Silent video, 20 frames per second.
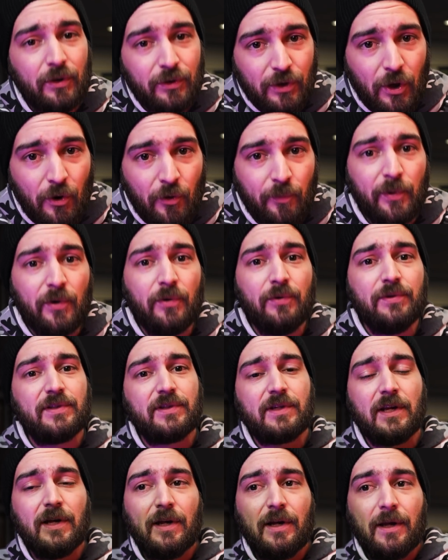low
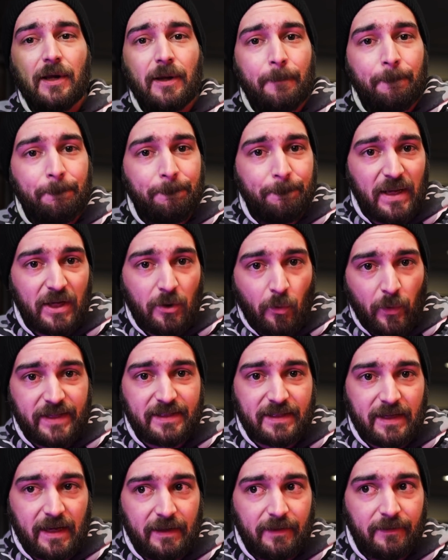boost, big
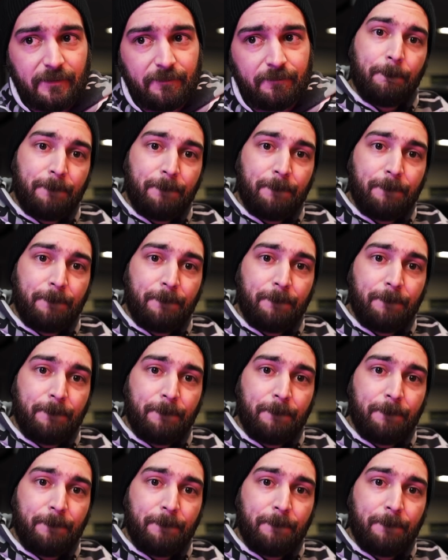wastegate.